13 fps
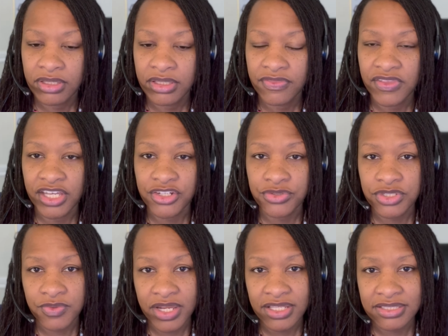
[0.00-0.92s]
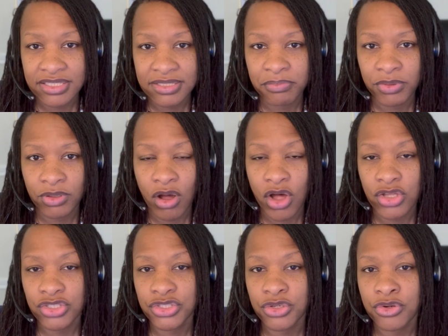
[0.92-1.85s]
interest rates, but
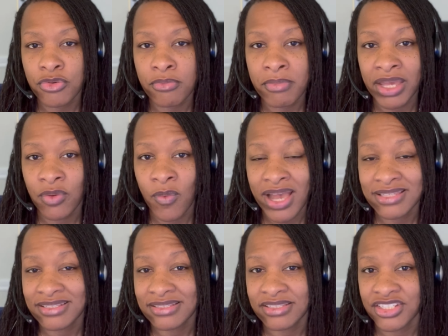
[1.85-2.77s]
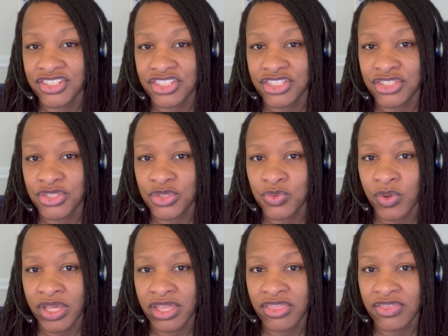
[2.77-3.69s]
also make wise decisions
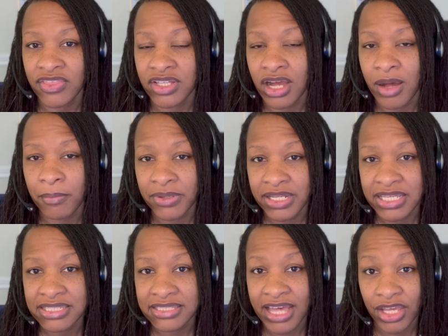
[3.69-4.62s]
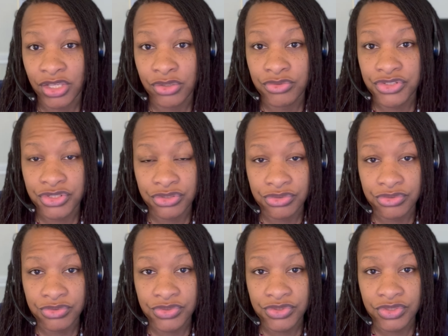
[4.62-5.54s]
with the companies that you
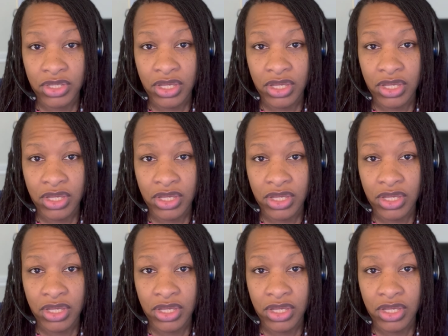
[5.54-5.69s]
choose.